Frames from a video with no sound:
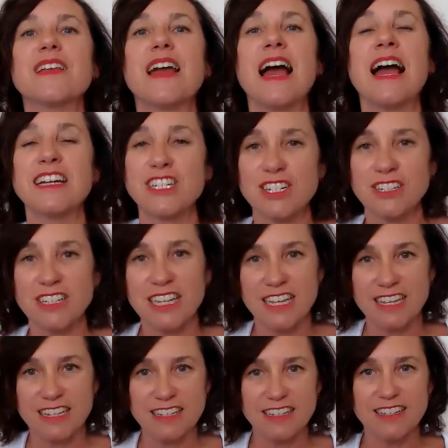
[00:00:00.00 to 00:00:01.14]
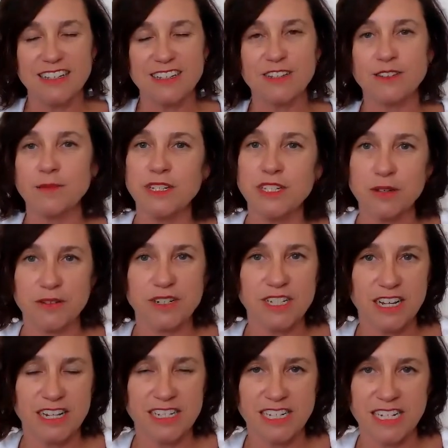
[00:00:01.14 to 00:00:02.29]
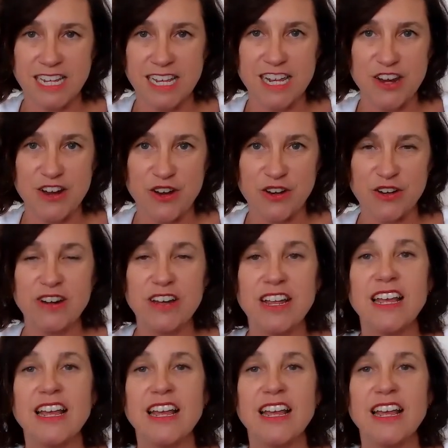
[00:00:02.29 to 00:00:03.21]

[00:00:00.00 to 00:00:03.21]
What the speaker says: Actually, you'd be so excited to hear,